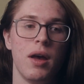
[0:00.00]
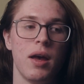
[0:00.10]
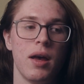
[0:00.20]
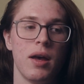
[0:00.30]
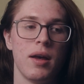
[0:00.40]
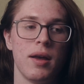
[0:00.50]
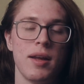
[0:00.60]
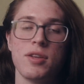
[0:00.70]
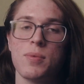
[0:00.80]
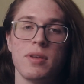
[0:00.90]
I
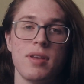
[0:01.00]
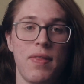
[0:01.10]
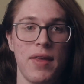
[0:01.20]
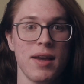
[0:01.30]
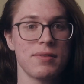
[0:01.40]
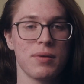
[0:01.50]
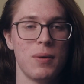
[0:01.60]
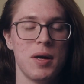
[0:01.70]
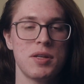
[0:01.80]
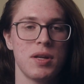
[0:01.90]
just want to say thanks for
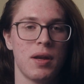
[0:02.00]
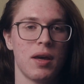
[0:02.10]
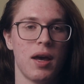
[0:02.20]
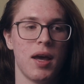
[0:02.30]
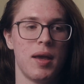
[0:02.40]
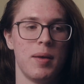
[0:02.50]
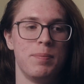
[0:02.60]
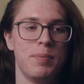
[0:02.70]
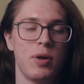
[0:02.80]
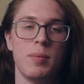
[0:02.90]
watching. I
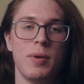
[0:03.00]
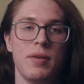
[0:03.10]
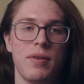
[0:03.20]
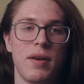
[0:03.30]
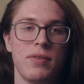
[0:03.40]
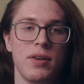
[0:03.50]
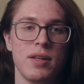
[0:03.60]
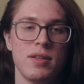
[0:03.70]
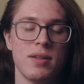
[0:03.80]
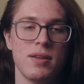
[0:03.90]
put a bit of effort
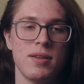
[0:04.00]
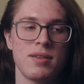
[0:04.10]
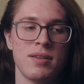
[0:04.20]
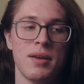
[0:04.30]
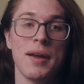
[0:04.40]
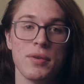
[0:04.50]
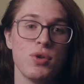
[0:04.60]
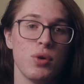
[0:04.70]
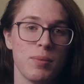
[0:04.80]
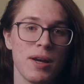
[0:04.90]
into this, not
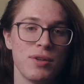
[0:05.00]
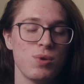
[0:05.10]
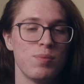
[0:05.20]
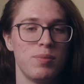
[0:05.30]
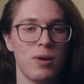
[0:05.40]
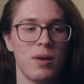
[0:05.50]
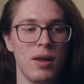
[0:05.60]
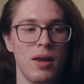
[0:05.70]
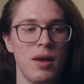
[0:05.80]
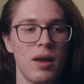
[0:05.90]
too much, but
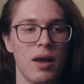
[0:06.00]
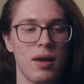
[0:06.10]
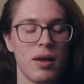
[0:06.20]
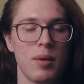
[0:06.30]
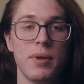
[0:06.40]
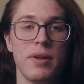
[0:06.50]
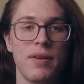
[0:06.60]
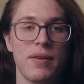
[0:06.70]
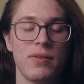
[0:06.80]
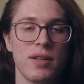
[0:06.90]
a bit of
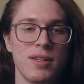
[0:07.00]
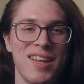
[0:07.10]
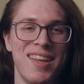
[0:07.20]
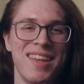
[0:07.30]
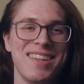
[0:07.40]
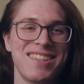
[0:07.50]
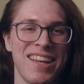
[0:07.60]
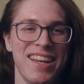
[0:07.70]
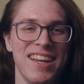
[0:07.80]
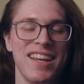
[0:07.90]
effort into this,
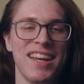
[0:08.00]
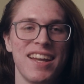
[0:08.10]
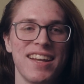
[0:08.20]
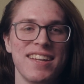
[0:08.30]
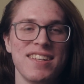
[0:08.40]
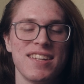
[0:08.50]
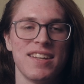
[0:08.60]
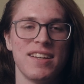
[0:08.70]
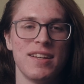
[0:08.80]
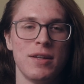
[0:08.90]
and
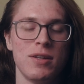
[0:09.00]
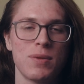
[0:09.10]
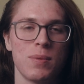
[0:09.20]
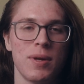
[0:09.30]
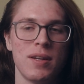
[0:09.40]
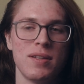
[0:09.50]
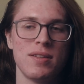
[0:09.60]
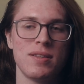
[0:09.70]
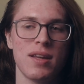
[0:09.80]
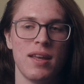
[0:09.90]
just wanted to
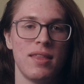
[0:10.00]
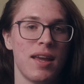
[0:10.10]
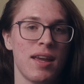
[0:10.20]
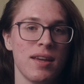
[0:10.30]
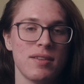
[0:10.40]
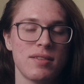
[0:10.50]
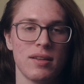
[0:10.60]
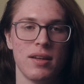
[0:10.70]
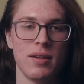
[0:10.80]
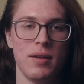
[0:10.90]
say thanks.
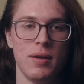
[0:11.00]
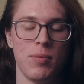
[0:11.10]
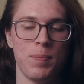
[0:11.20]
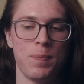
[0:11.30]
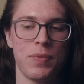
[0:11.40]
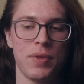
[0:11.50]
And